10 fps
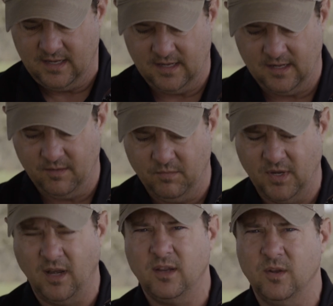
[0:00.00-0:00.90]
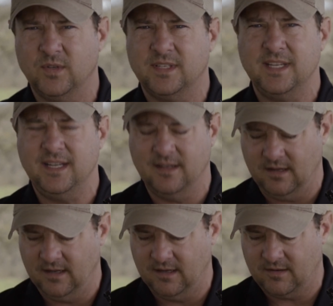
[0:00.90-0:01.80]
But you see
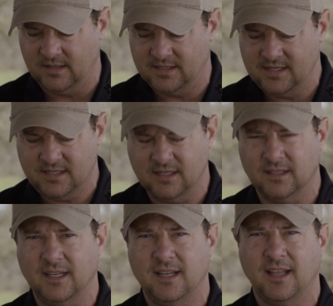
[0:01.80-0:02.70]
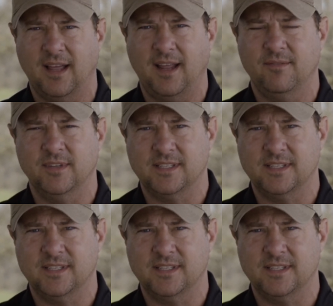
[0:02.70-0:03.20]
consistently, I have the